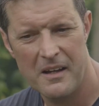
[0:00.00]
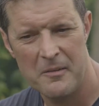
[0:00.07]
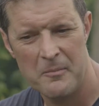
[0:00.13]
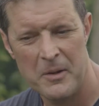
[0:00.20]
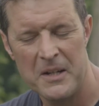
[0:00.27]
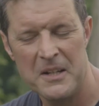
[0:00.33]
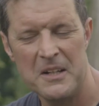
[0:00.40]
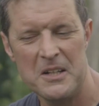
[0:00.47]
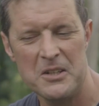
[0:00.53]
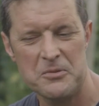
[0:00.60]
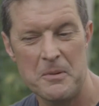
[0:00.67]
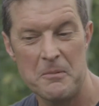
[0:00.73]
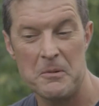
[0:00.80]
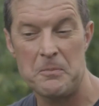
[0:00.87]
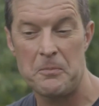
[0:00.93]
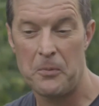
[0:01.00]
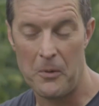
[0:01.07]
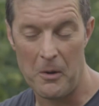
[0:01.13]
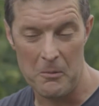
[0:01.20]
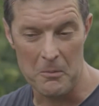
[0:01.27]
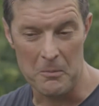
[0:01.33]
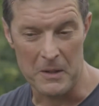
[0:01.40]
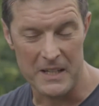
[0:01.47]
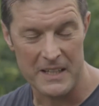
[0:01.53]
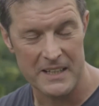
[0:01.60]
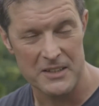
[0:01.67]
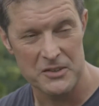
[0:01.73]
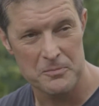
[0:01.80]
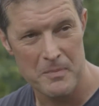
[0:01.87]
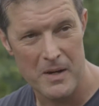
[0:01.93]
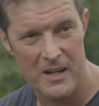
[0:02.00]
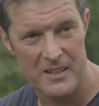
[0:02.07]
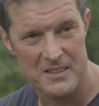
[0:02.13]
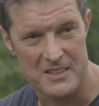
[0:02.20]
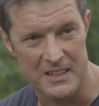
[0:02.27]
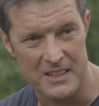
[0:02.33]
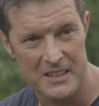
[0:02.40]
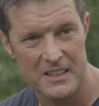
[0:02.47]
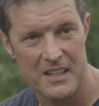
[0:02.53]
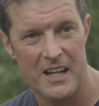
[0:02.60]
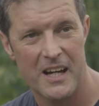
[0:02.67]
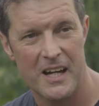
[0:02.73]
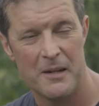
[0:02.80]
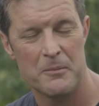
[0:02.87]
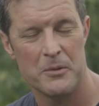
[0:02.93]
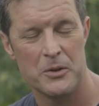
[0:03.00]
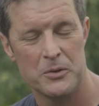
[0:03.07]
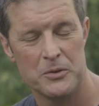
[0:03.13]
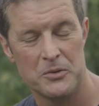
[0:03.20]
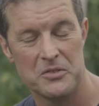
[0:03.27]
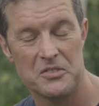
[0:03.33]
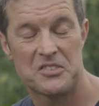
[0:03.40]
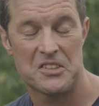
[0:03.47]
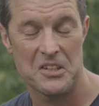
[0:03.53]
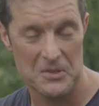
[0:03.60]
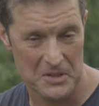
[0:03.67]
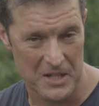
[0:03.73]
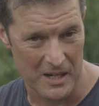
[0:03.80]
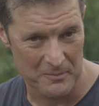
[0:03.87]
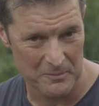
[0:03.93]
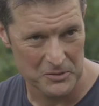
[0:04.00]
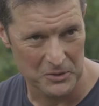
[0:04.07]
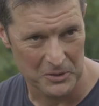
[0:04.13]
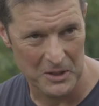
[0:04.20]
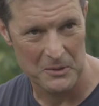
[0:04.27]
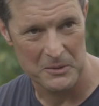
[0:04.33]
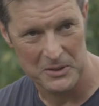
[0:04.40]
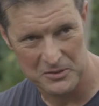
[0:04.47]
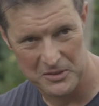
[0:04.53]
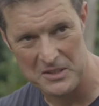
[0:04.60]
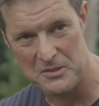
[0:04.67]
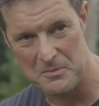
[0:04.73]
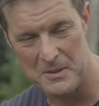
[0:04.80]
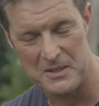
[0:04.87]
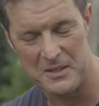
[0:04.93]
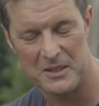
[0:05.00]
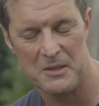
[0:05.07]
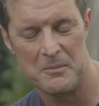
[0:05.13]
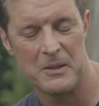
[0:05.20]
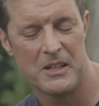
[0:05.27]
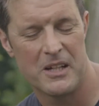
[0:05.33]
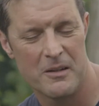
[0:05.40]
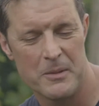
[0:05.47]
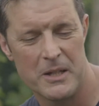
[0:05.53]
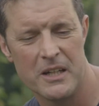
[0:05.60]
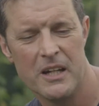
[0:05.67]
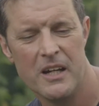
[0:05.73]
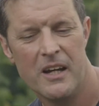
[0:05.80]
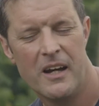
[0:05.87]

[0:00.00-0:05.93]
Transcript: My earliest memory probably is Martin, who still comes, although he's intermittently been coming.